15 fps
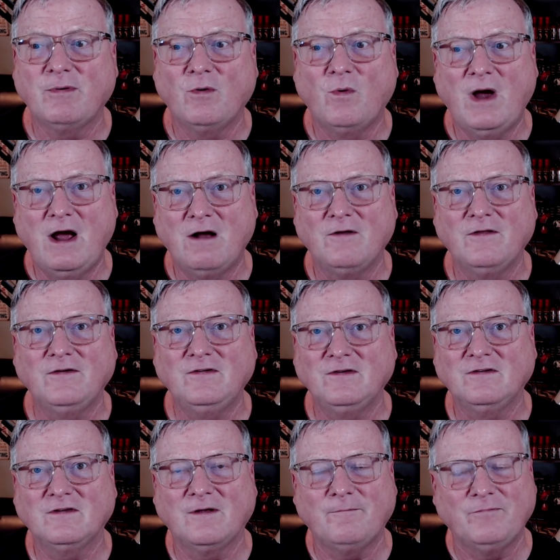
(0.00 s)
But wow, this
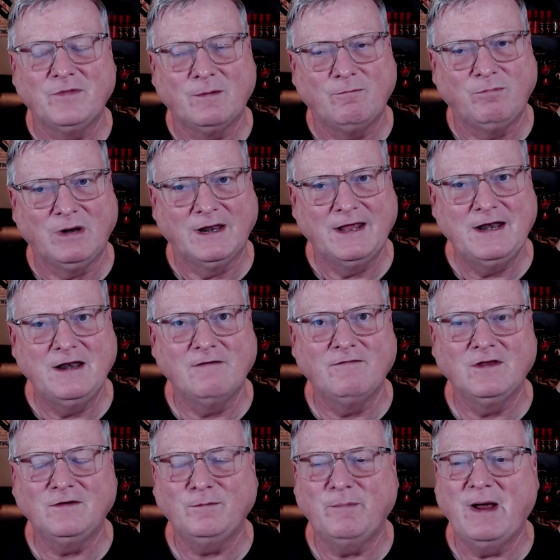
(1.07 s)
is the blend of
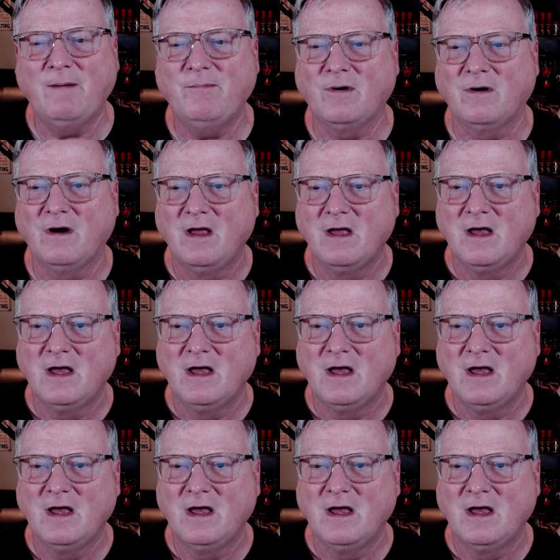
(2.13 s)
this pepper